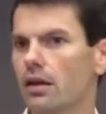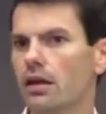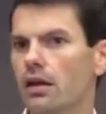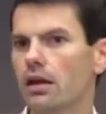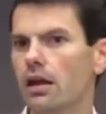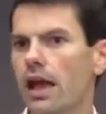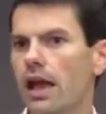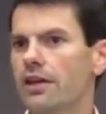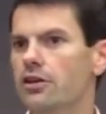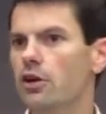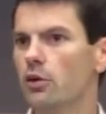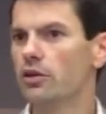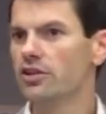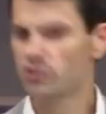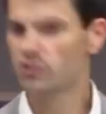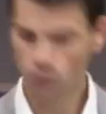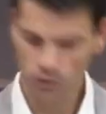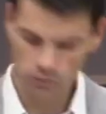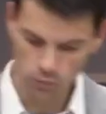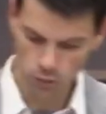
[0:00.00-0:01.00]
And notice
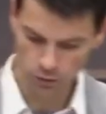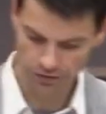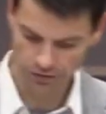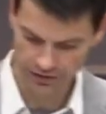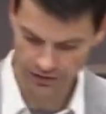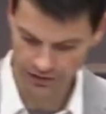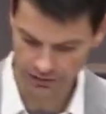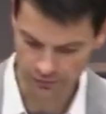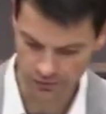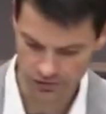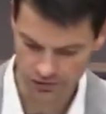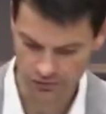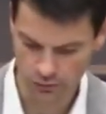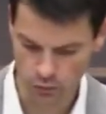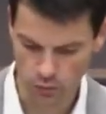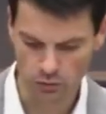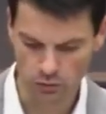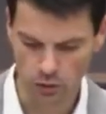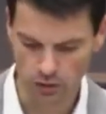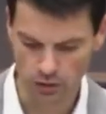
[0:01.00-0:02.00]
one more thing in verse 41.